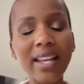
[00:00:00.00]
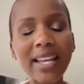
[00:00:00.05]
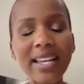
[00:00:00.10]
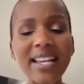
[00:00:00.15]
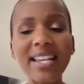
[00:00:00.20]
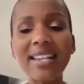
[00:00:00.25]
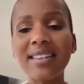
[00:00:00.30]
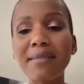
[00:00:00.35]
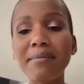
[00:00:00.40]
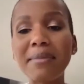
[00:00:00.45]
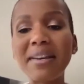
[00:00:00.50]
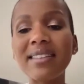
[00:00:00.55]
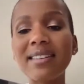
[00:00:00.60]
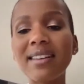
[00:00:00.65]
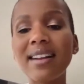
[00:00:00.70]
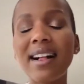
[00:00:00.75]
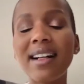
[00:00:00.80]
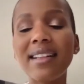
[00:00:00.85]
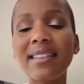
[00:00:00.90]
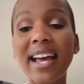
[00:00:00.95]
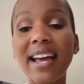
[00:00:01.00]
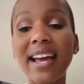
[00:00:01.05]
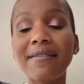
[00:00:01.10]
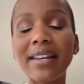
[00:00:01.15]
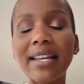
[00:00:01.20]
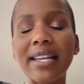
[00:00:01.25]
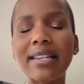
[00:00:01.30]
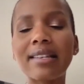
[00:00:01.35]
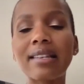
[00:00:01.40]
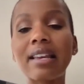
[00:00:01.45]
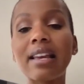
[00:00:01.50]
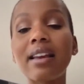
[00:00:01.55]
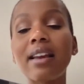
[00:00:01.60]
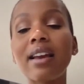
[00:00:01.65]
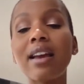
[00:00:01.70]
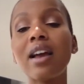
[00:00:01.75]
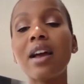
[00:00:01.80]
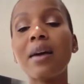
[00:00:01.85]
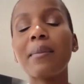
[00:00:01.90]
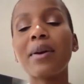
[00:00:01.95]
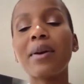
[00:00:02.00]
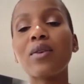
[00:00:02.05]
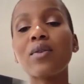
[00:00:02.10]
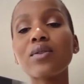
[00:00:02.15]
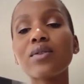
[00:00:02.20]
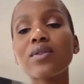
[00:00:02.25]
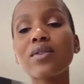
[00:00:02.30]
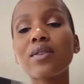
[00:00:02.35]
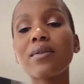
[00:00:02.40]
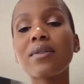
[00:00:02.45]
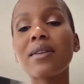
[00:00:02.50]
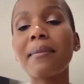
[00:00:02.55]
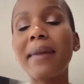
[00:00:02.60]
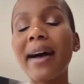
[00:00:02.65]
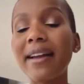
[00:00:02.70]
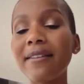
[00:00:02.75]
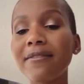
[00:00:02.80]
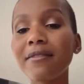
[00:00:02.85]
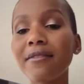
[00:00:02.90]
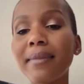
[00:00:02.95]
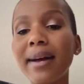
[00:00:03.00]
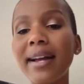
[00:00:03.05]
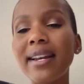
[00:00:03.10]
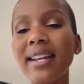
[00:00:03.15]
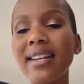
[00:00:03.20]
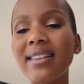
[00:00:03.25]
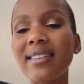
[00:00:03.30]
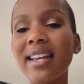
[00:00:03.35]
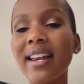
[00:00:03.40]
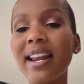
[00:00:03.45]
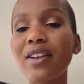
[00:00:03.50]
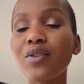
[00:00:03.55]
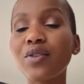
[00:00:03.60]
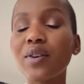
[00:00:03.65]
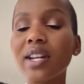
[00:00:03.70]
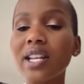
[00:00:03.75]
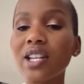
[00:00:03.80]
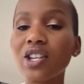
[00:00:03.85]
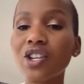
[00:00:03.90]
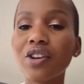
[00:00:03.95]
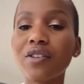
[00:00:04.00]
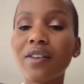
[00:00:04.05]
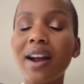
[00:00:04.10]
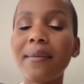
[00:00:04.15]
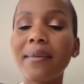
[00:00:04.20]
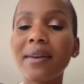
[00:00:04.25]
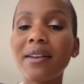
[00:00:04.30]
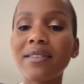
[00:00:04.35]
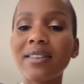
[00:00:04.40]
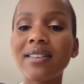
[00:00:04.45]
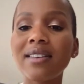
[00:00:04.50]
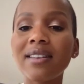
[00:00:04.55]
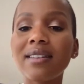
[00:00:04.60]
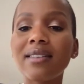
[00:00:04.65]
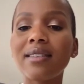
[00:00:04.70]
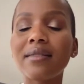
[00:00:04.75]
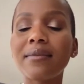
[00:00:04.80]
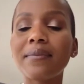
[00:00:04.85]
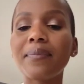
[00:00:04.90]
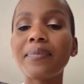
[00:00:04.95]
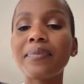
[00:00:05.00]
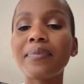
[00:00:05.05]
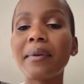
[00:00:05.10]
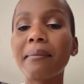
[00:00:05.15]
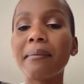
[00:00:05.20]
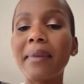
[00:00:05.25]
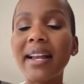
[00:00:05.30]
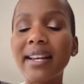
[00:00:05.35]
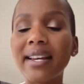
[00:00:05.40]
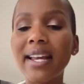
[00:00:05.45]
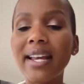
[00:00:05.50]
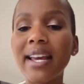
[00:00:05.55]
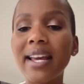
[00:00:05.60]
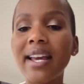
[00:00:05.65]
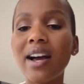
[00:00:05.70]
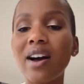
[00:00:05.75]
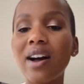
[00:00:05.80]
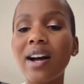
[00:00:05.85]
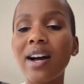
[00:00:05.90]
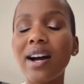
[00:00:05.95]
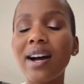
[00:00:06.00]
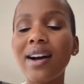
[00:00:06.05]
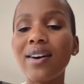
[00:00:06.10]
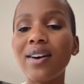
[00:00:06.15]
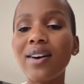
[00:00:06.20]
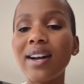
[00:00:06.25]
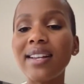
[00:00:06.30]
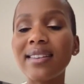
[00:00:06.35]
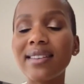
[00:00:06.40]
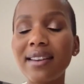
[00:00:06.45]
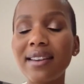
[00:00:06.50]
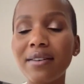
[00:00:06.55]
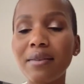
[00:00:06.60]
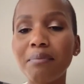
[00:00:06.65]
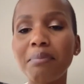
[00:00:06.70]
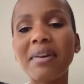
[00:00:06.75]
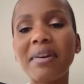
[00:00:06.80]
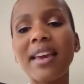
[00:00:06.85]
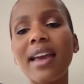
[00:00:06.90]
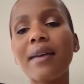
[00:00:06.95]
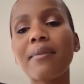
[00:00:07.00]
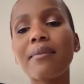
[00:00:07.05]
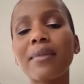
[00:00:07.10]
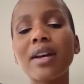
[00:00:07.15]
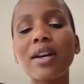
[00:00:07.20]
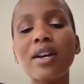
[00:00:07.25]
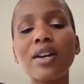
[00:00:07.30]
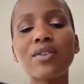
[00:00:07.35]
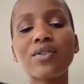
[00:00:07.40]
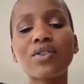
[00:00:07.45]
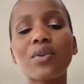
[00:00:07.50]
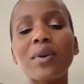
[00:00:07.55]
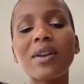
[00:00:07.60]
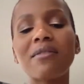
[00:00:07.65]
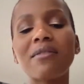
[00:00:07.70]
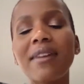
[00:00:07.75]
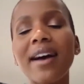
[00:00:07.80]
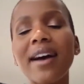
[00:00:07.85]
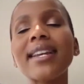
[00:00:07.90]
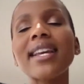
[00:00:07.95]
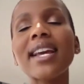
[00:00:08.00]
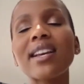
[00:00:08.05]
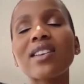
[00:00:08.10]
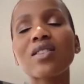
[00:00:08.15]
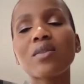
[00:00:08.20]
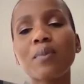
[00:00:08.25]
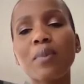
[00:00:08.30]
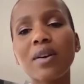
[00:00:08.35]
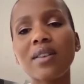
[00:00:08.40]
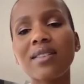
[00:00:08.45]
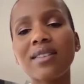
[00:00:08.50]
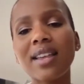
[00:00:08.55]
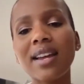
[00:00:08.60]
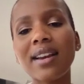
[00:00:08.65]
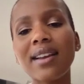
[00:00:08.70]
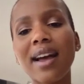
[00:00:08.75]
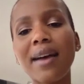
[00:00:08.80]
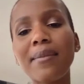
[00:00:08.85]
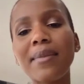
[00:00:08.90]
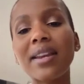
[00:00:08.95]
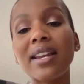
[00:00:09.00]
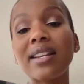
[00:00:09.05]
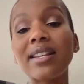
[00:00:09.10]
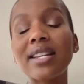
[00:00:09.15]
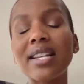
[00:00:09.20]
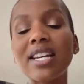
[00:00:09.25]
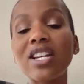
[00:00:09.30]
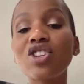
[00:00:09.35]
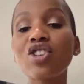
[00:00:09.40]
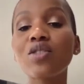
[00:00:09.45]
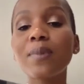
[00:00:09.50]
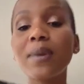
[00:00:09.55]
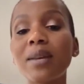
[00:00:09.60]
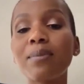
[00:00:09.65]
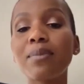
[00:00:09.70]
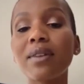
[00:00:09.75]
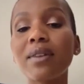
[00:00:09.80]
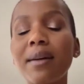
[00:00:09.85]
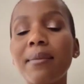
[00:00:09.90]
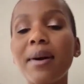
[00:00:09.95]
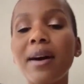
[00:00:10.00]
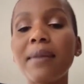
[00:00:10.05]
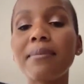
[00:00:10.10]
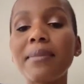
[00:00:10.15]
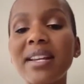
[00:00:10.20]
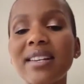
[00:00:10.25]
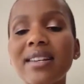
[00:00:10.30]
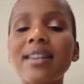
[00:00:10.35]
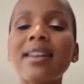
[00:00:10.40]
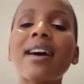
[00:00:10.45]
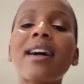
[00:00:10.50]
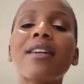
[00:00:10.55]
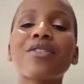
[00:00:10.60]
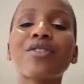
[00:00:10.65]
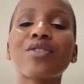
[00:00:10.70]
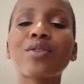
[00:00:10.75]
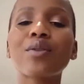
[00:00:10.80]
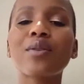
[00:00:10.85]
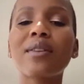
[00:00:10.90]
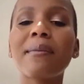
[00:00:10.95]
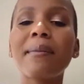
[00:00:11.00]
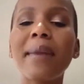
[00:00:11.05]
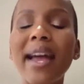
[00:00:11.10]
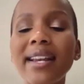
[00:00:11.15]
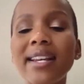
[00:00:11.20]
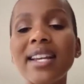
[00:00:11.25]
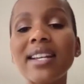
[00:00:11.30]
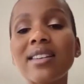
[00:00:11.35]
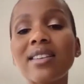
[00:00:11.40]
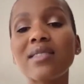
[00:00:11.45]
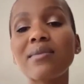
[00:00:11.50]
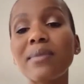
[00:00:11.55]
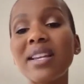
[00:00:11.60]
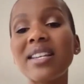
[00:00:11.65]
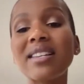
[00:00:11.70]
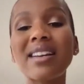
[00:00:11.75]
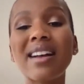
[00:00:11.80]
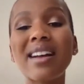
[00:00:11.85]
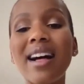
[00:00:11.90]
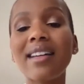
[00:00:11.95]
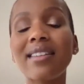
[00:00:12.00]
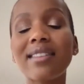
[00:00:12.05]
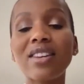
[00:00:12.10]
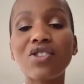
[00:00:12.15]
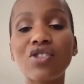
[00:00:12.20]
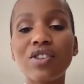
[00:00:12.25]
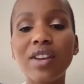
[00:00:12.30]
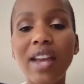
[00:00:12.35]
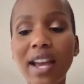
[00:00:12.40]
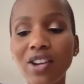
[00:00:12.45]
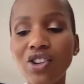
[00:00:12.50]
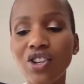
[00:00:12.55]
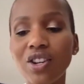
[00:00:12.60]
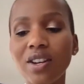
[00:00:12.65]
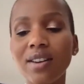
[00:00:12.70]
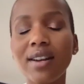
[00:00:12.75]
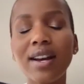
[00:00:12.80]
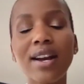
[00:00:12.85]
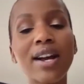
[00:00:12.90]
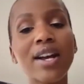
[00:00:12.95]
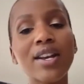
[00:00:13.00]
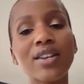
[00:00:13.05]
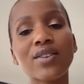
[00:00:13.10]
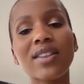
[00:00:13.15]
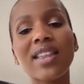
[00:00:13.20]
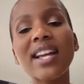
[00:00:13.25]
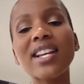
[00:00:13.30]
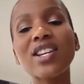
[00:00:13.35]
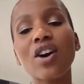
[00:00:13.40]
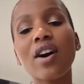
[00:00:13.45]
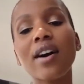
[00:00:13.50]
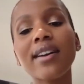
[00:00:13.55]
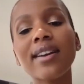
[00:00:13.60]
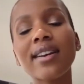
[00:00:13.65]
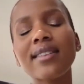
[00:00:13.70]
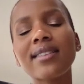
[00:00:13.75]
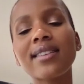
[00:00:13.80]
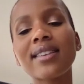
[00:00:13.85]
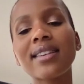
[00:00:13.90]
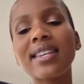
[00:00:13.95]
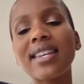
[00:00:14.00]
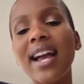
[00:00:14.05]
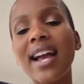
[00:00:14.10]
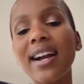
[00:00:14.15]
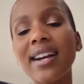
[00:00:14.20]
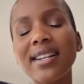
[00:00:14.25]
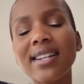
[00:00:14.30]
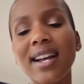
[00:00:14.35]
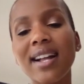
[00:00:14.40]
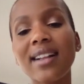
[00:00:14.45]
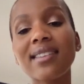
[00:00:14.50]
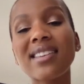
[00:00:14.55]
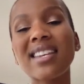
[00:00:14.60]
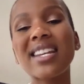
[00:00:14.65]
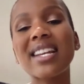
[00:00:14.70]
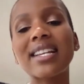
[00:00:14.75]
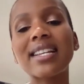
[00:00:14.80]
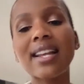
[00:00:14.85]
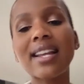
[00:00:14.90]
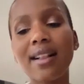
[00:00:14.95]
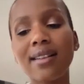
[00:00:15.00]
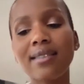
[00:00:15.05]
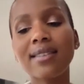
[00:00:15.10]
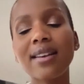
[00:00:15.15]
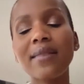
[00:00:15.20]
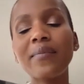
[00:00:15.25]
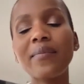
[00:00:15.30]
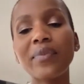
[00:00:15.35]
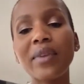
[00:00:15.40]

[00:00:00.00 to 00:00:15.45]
yes, the mental health advocacy, but also the Mindful Mondays that I do on Instagram every single Monday at 7 p.m. So we invite experts that come in and teach people about mental health. So the mandate is mental health education. So that targets young adults and adults.